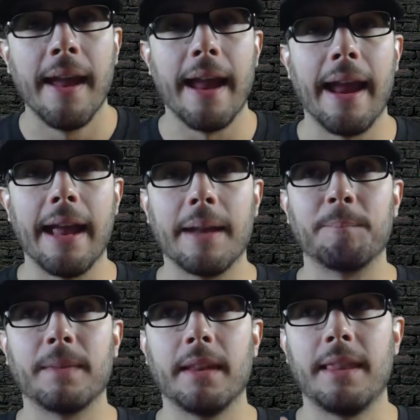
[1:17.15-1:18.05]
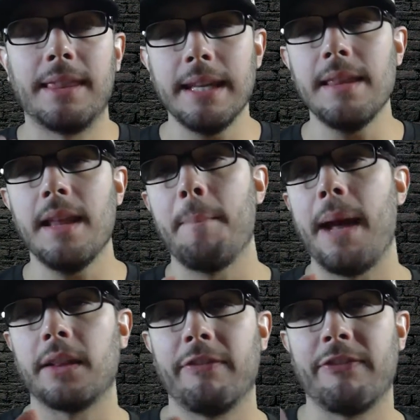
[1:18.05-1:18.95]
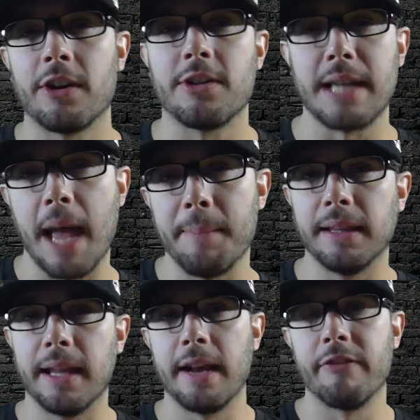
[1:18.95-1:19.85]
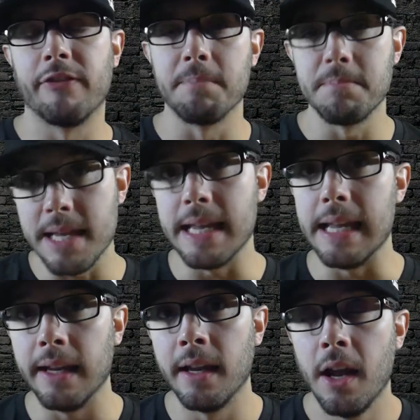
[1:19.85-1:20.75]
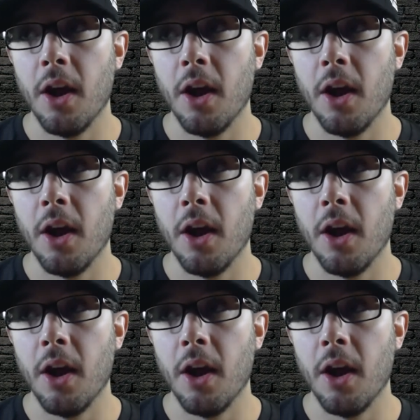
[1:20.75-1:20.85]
And the thing about the first Zombieland for me